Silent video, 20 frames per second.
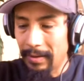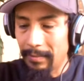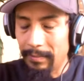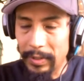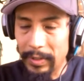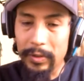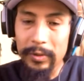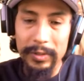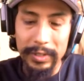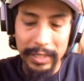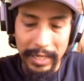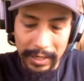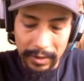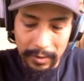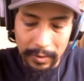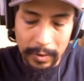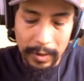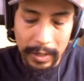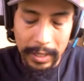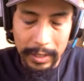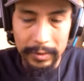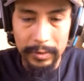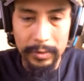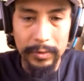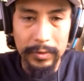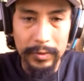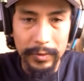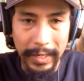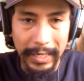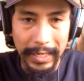because I know how to
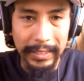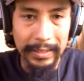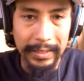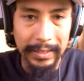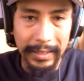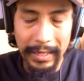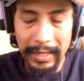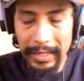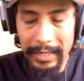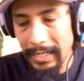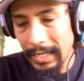track the